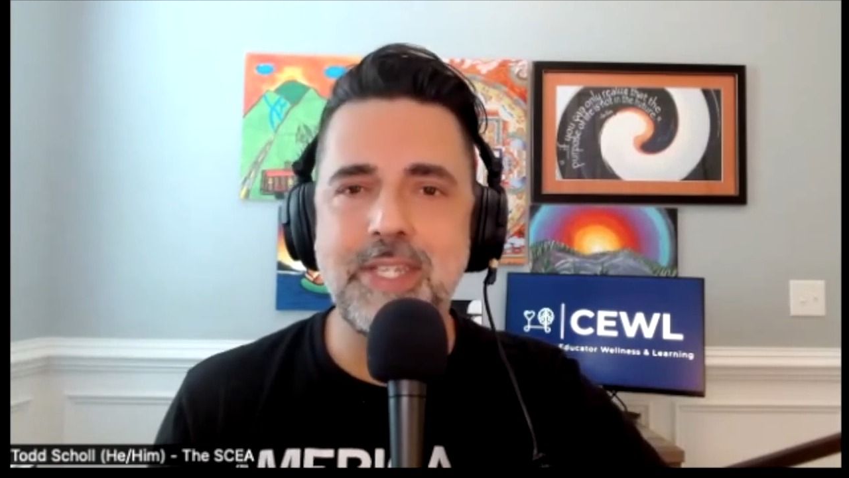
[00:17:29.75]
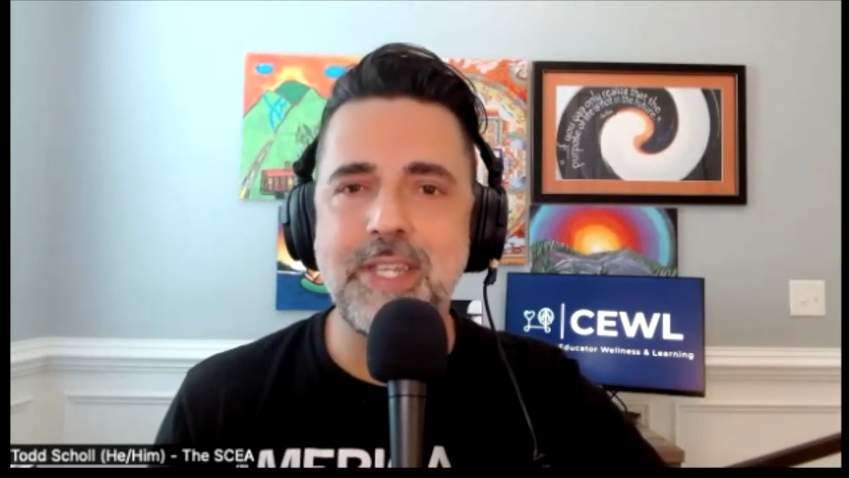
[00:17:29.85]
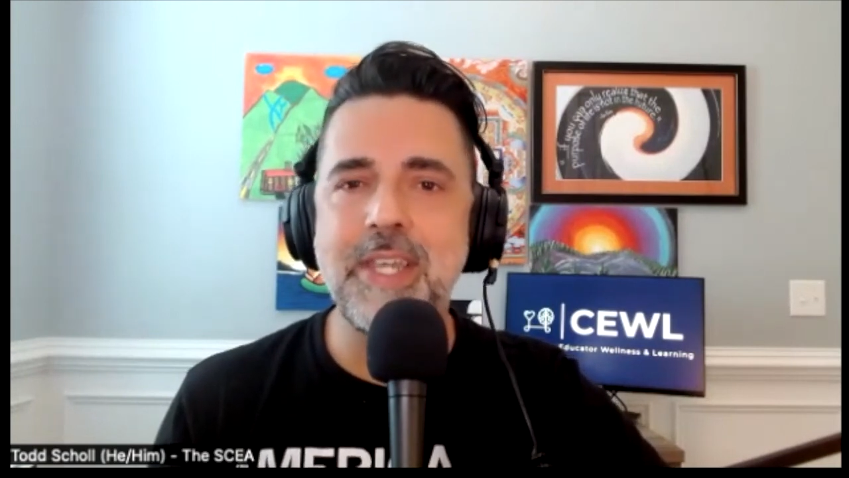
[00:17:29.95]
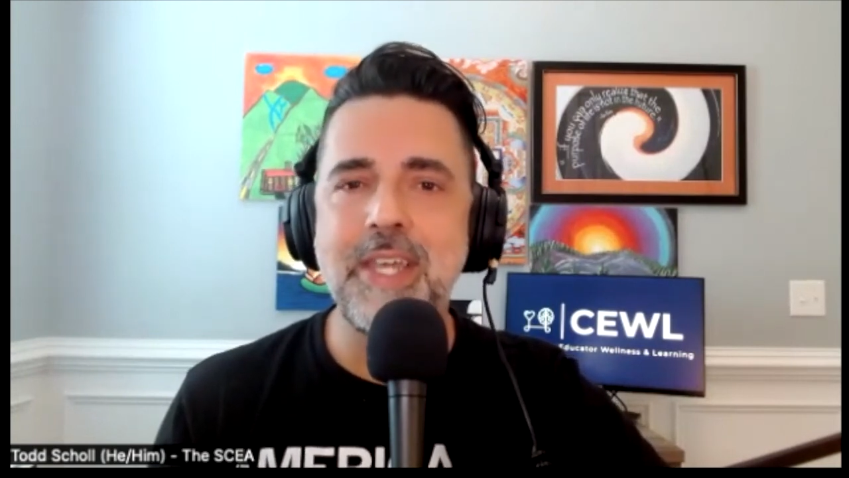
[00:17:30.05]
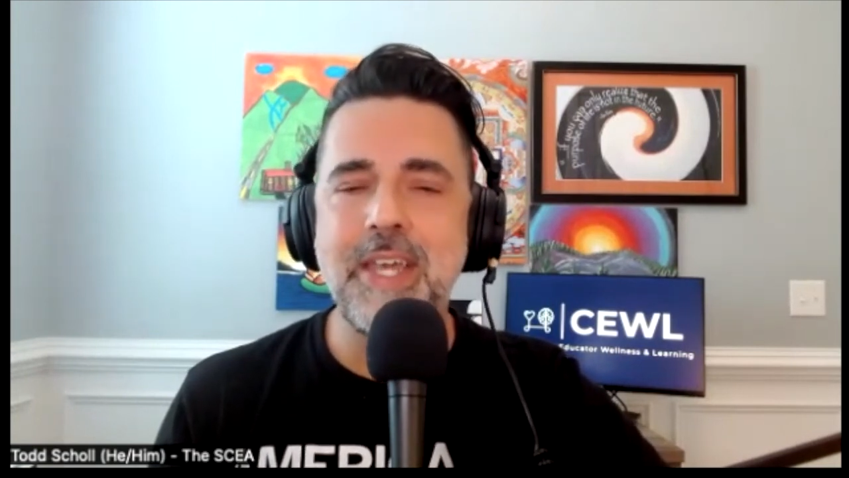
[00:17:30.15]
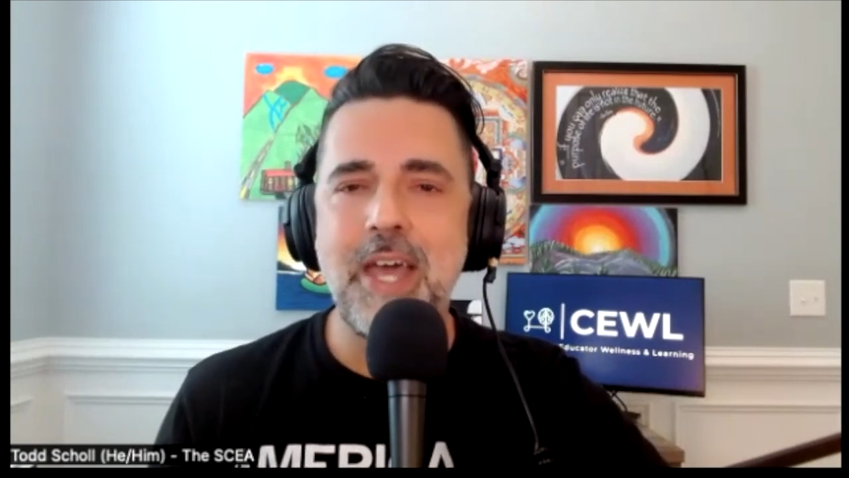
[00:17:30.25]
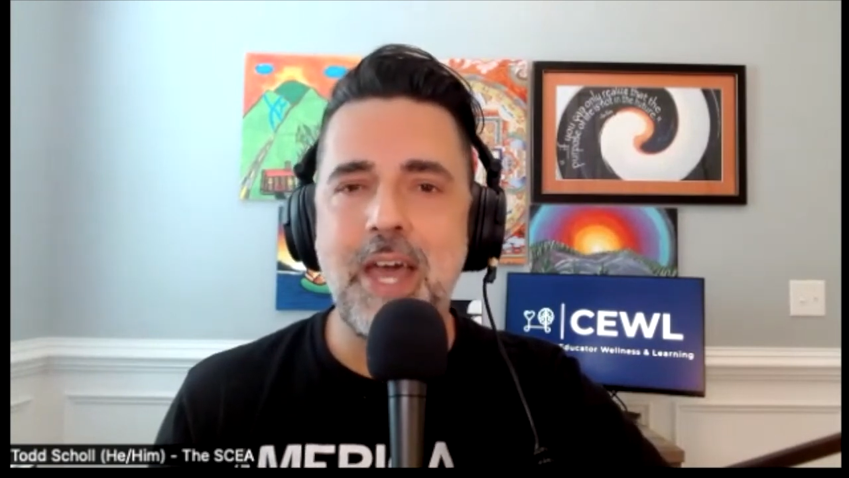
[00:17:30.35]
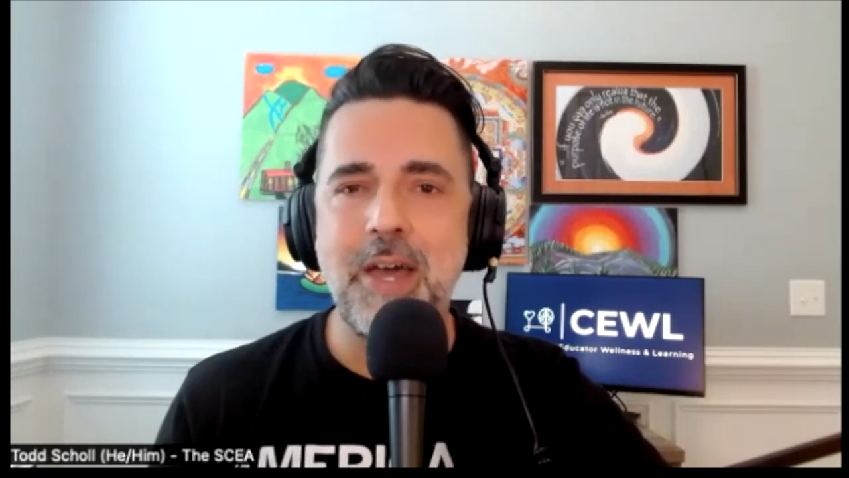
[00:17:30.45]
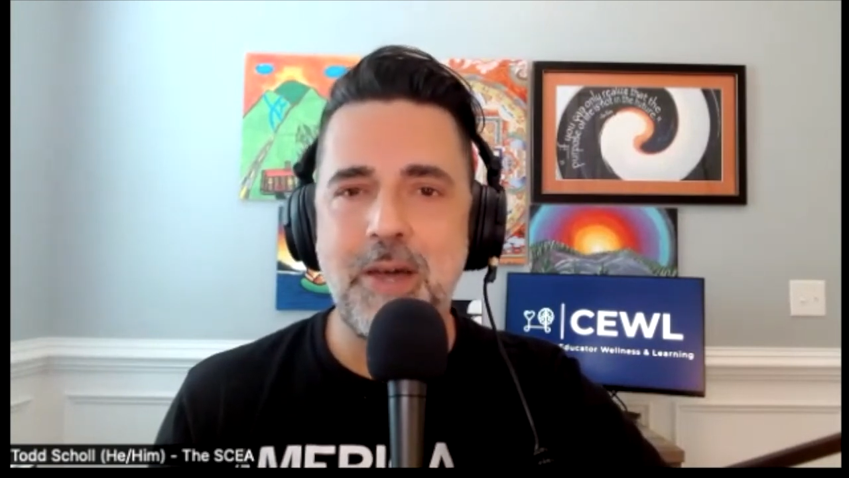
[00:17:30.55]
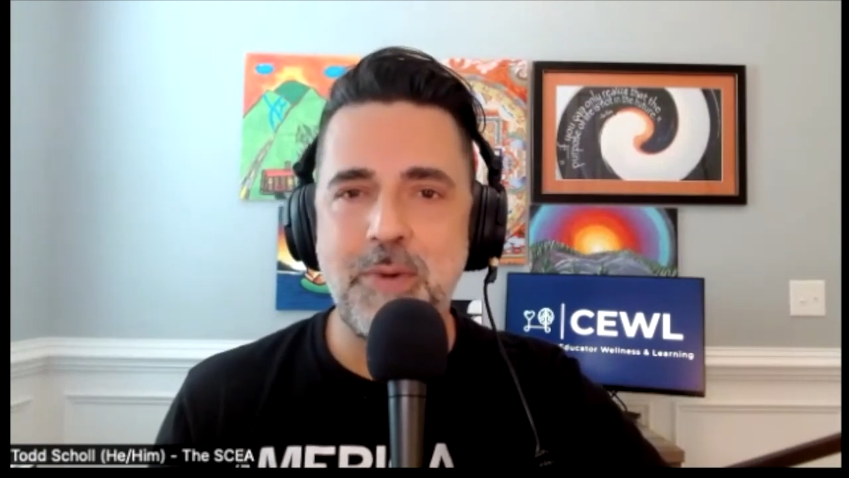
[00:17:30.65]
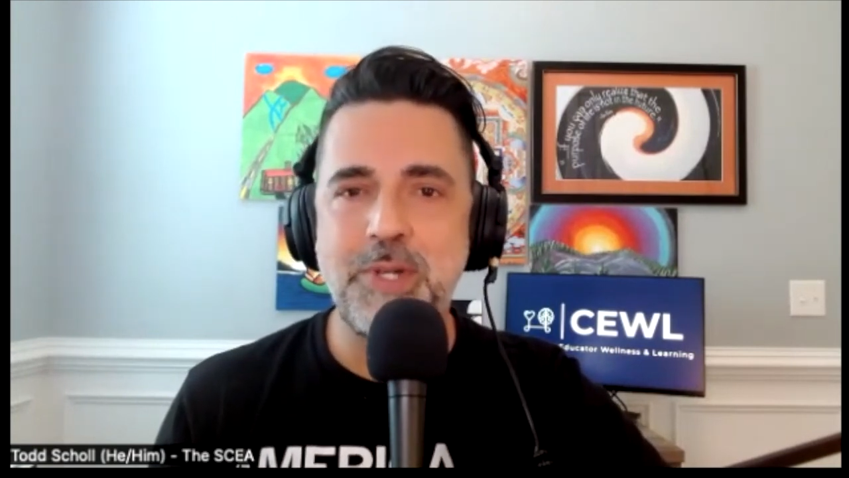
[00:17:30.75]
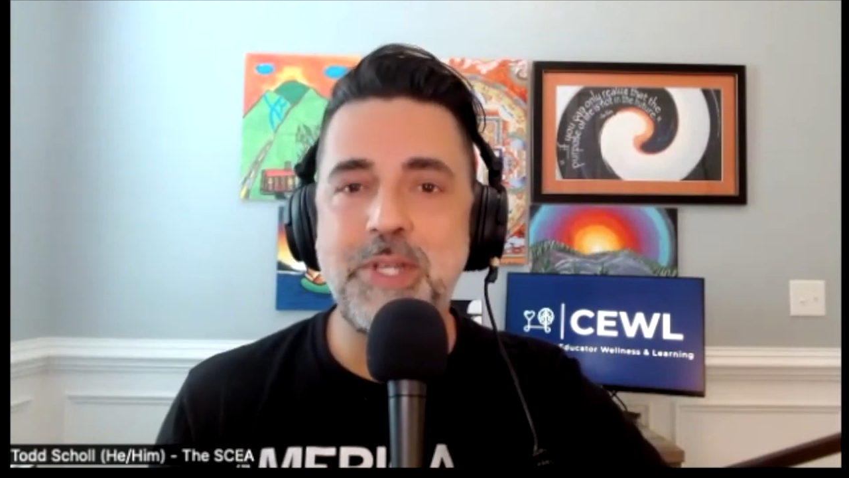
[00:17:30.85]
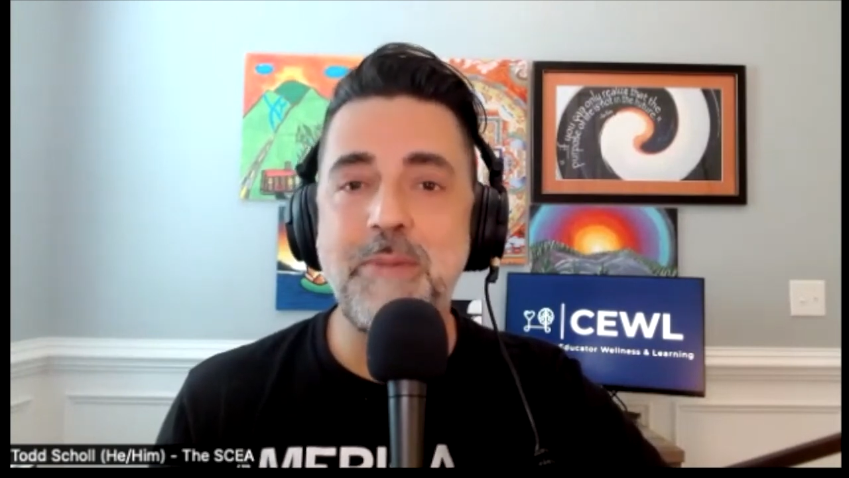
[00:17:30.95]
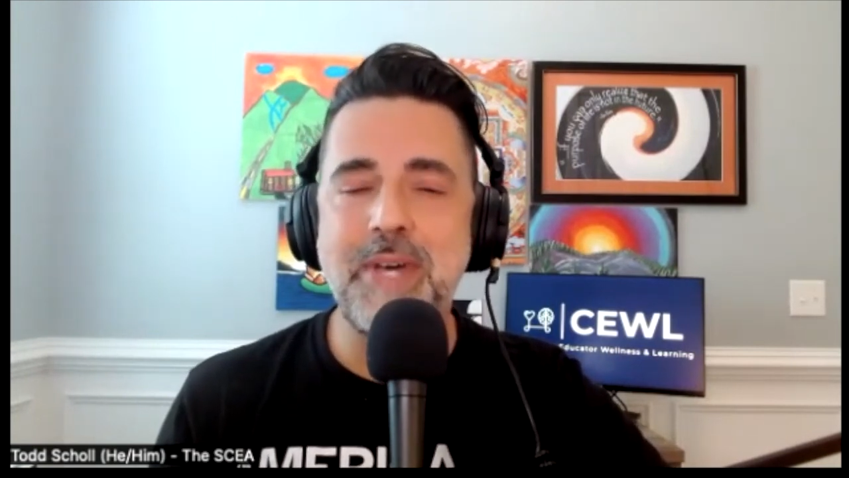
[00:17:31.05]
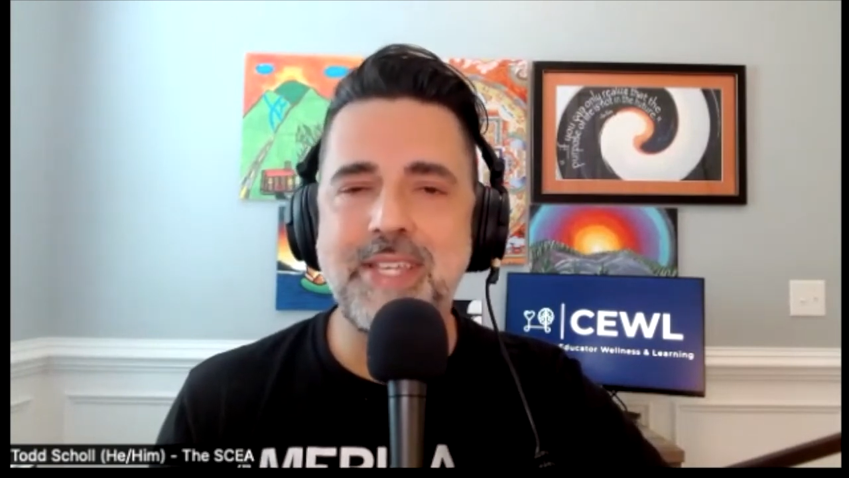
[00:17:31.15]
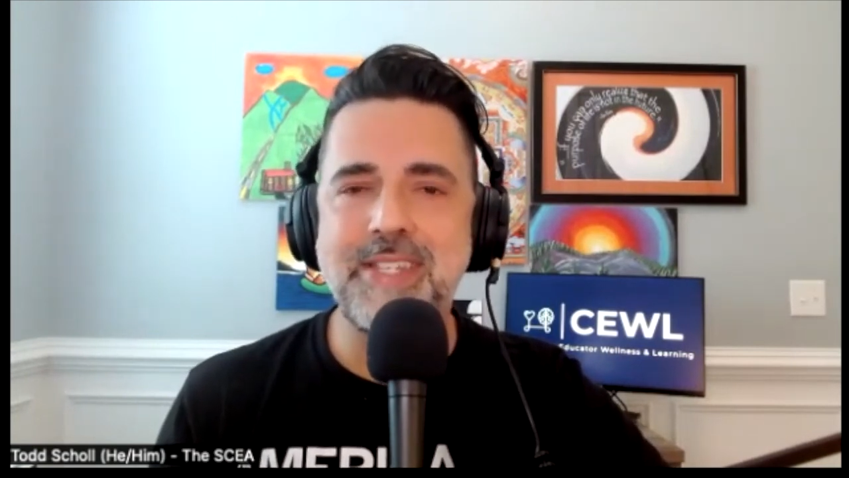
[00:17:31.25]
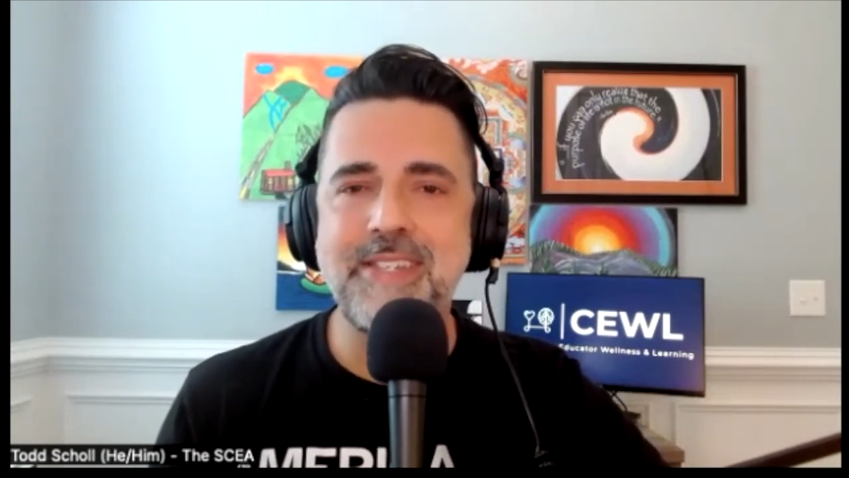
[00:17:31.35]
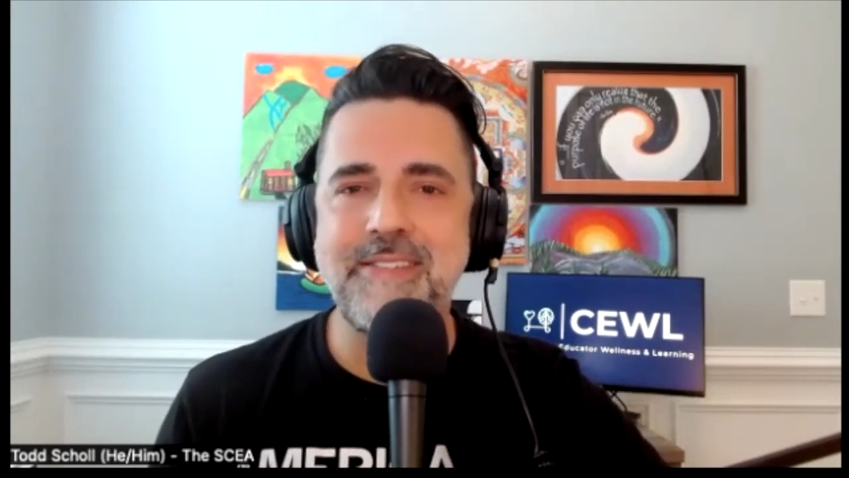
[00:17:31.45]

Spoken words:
and wish you the best.